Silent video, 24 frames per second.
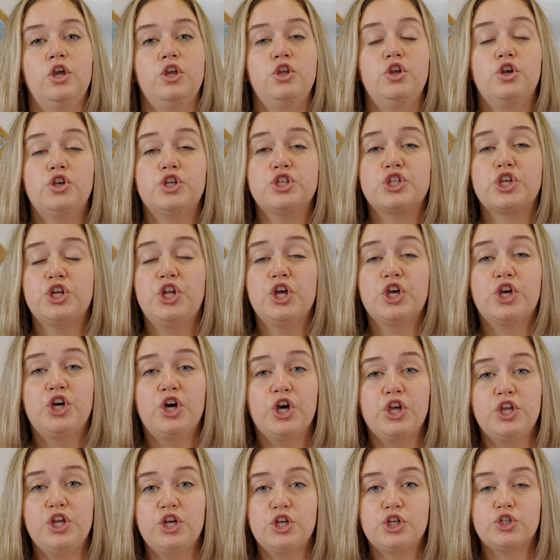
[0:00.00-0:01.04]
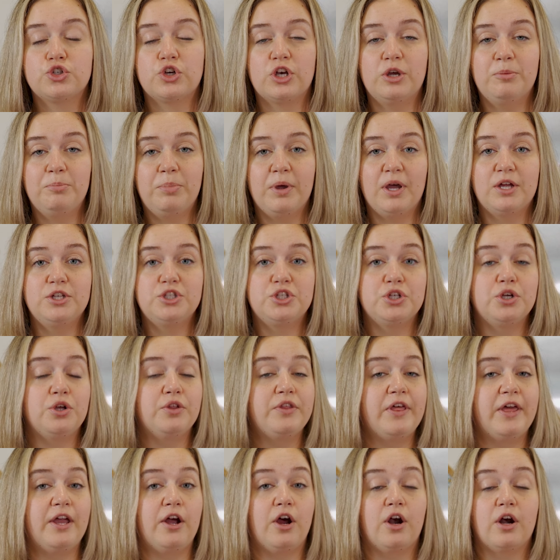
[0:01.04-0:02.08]
You're just gonna cook your shrimp until
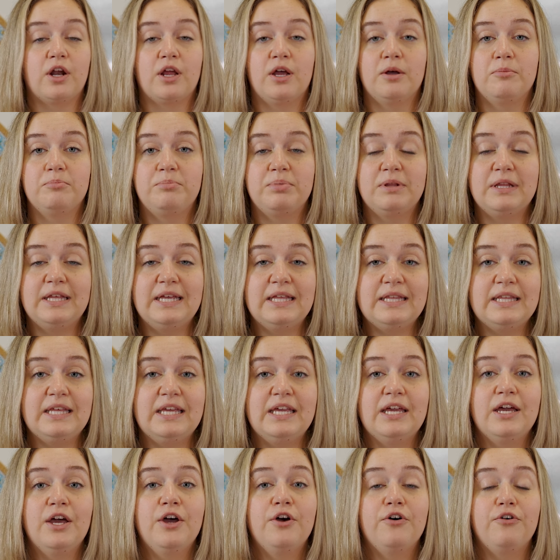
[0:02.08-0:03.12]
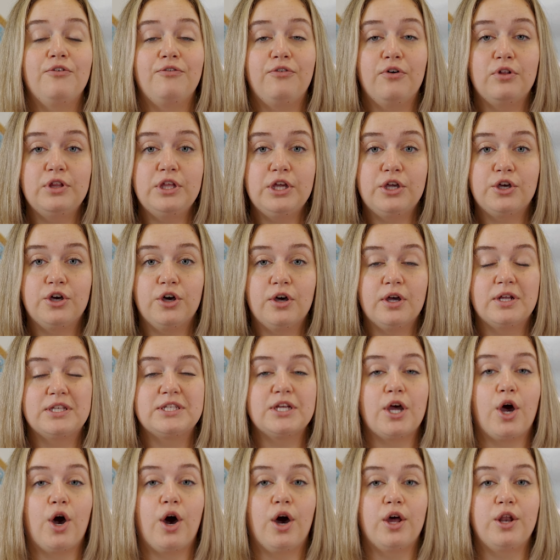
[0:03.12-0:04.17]
they are completely, fully cooked
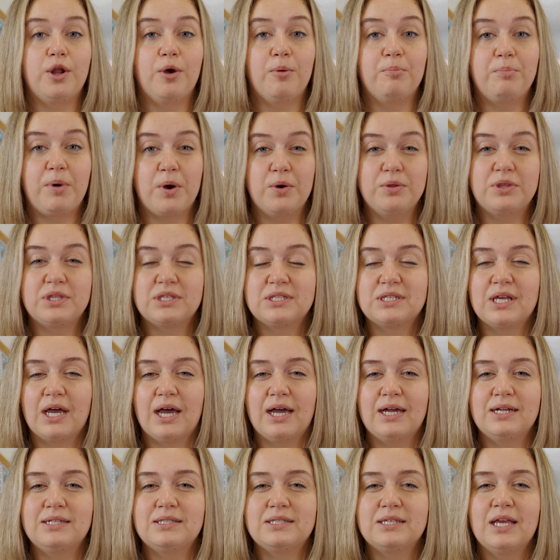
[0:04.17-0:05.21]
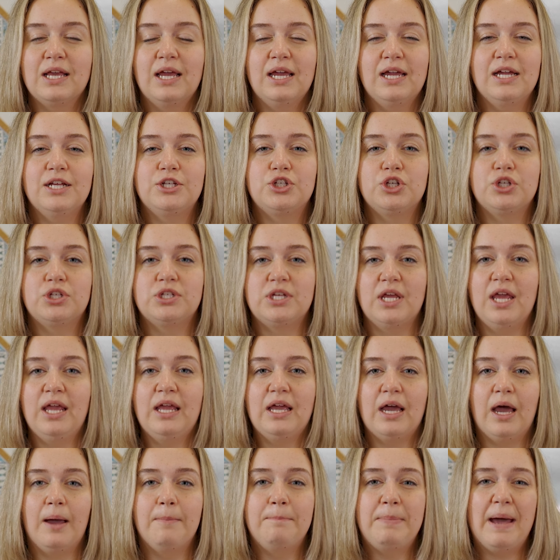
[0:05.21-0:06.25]
on both sides. It should
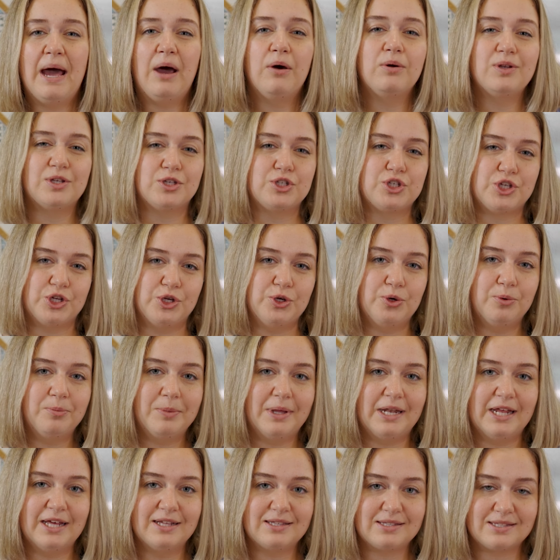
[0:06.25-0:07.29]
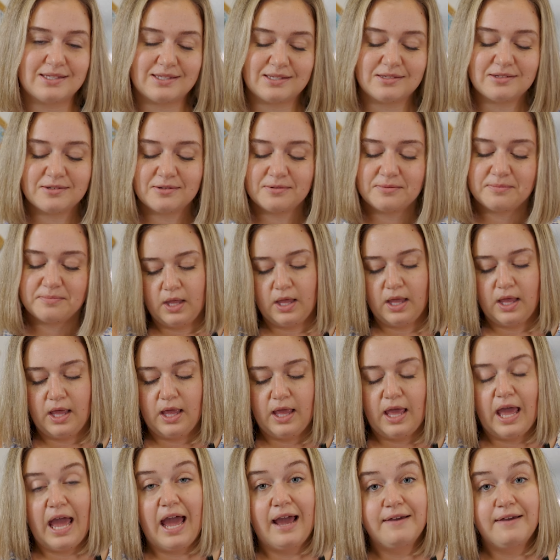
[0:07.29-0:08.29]
take about 2 minutes.